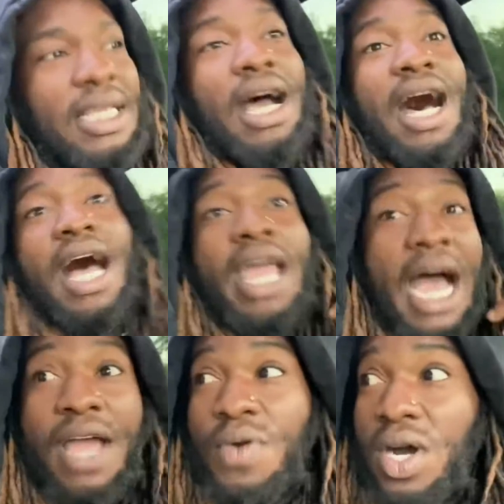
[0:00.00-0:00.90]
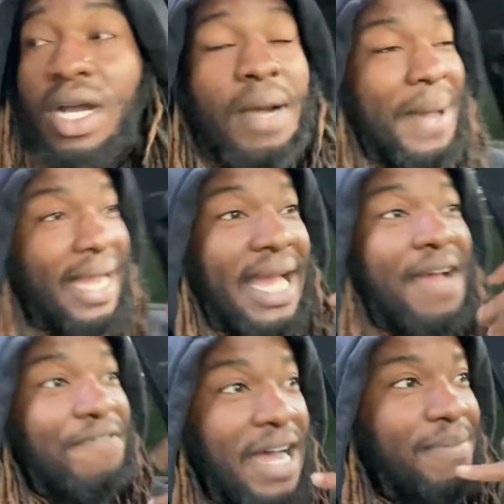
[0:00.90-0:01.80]
Hi, I woke up, I
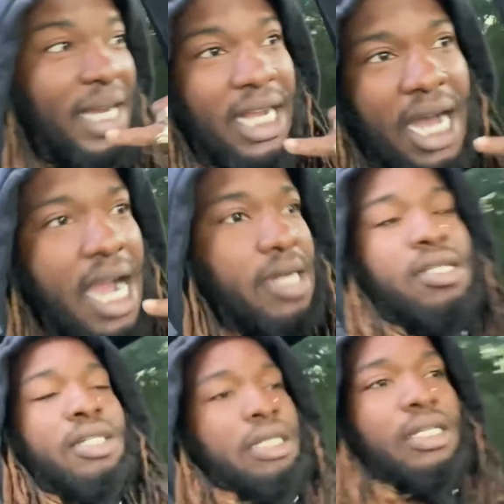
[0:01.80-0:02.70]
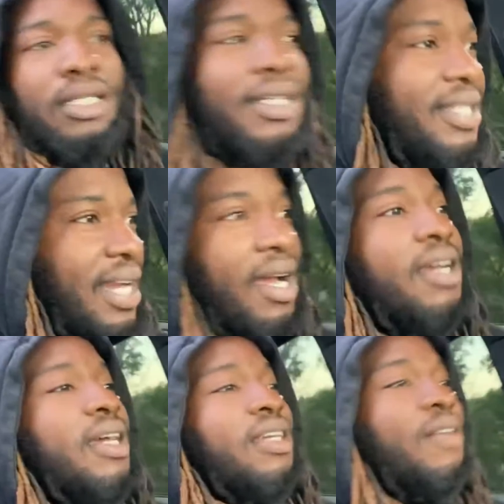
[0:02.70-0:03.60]
can't find my car.
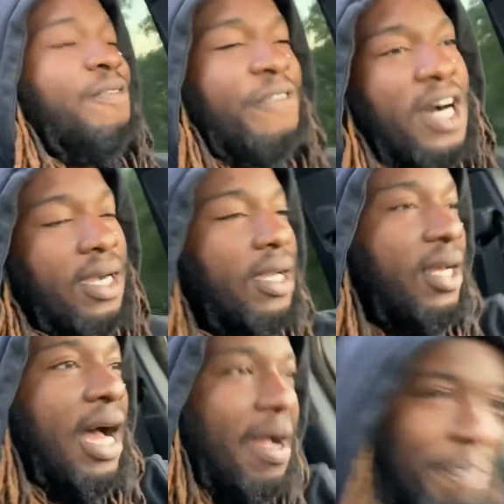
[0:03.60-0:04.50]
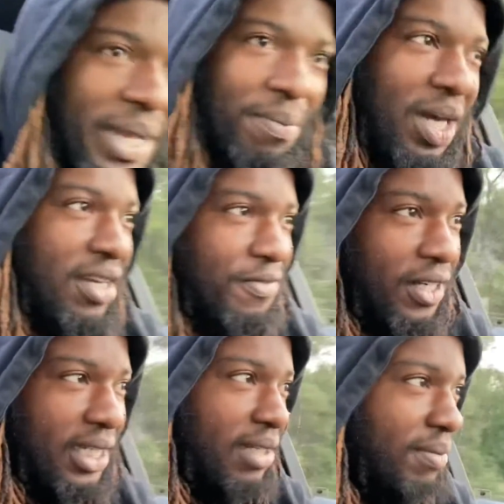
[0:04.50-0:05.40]
You fuck. I pay
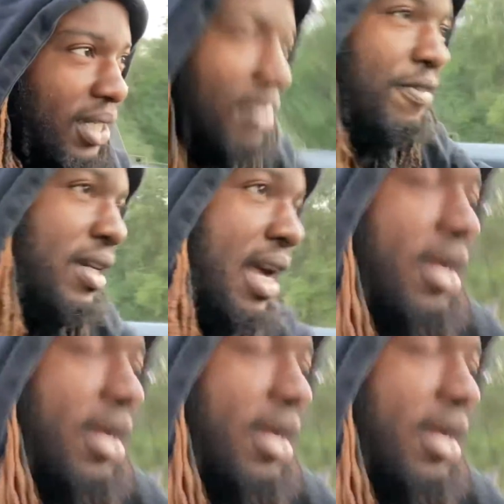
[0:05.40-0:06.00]
motherfucking money for that.